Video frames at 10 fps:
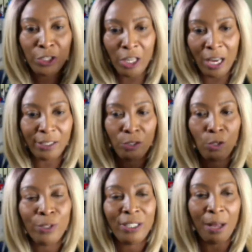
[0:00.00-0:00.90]
Just
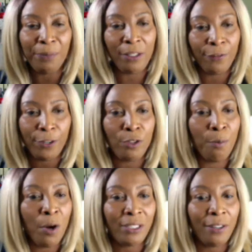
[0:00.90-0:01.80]
do something for you.
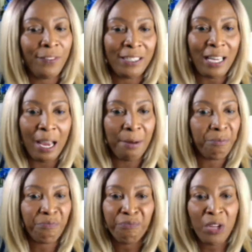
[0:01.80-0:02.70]
Most of the time,
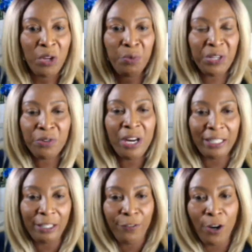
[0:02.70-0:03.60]
we do
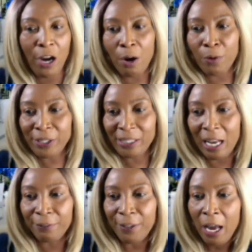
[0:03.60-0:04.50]
nothing for
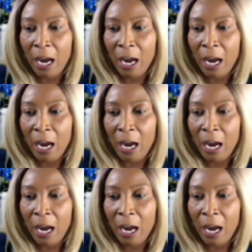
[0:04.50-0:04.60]
ourselves.